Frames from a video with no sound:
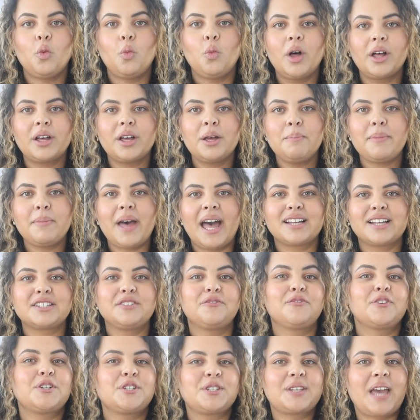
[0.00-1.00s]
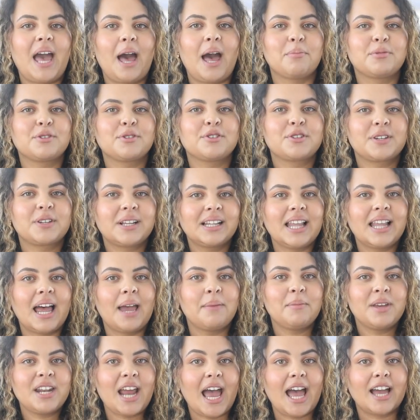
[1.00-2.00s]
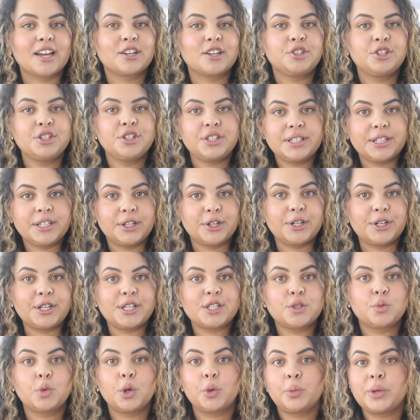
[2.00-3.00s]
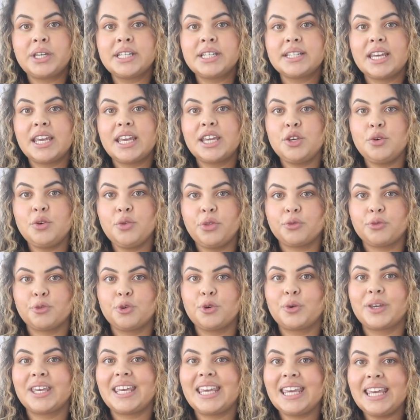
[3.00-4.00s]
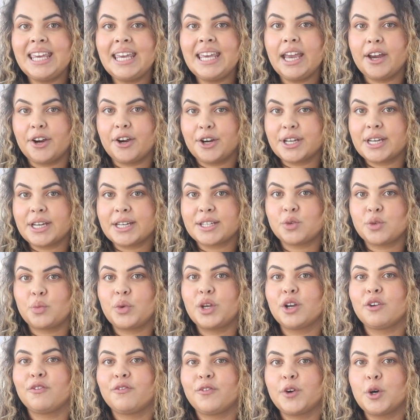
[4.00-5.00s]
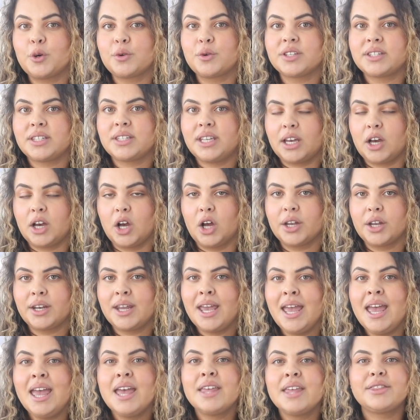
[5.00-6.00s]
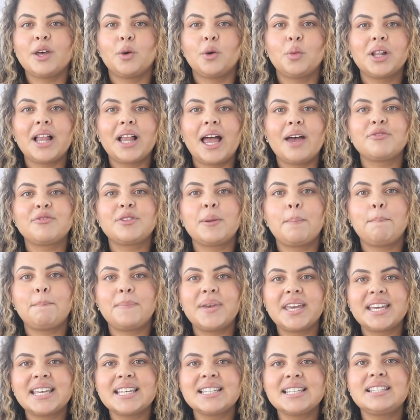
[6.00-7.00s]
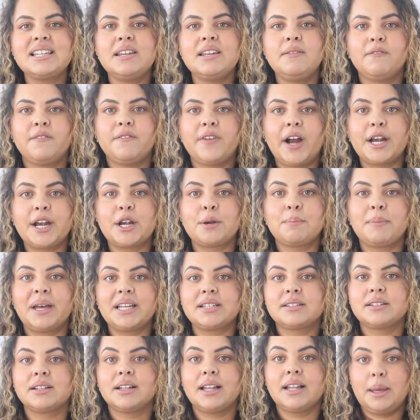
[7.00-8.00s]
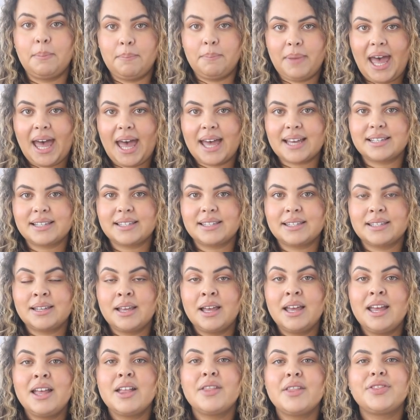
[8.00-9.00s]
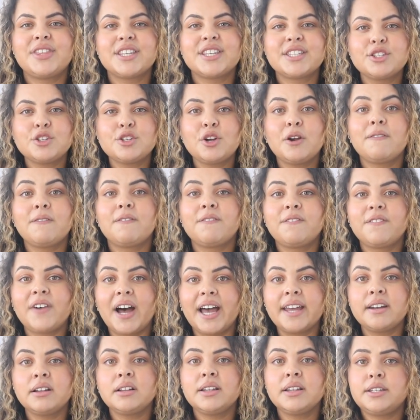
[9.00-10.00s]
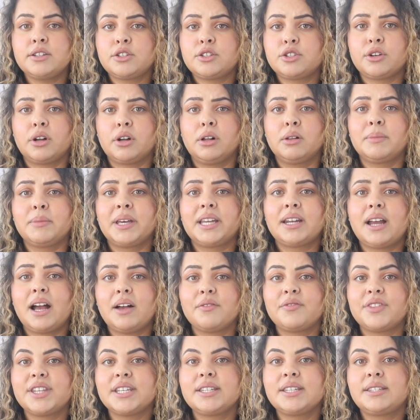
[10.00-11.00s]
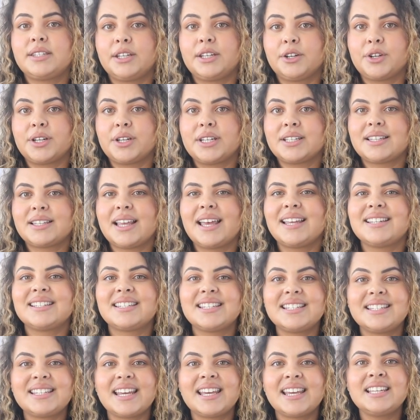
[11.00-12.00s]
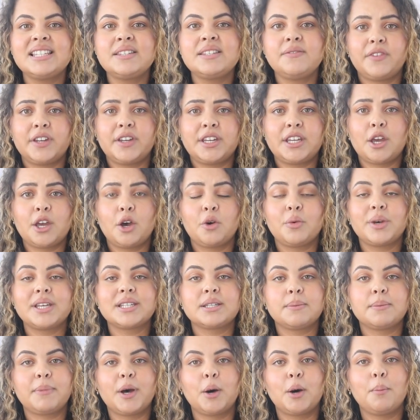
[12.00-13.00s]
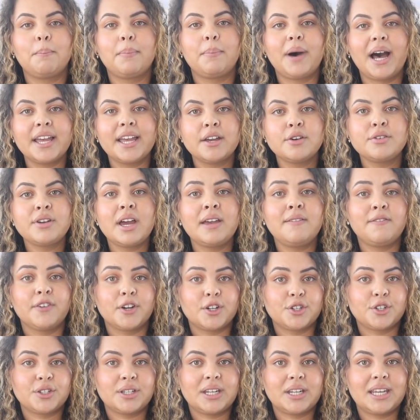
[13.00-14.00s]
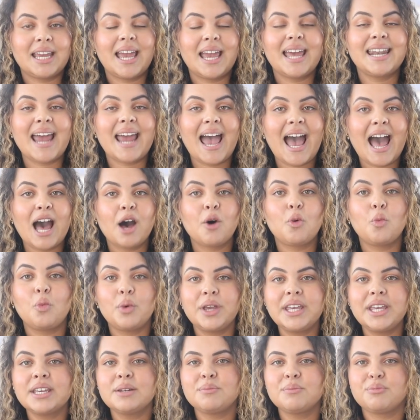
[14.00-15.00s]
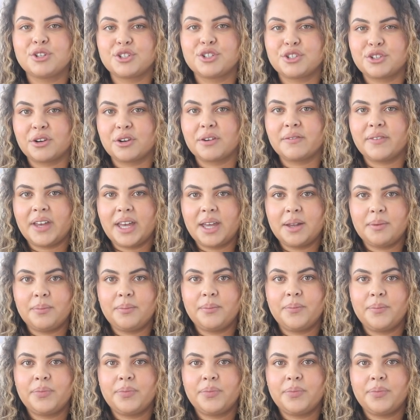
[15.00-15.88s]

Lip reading: Welcome back to First Capital's Climate Action Series, where we take you through key areas we are focusing on that will have the biggest environmental impacts. This is our final installment of this series, and today's video is about biodiversity and how we can preserve it.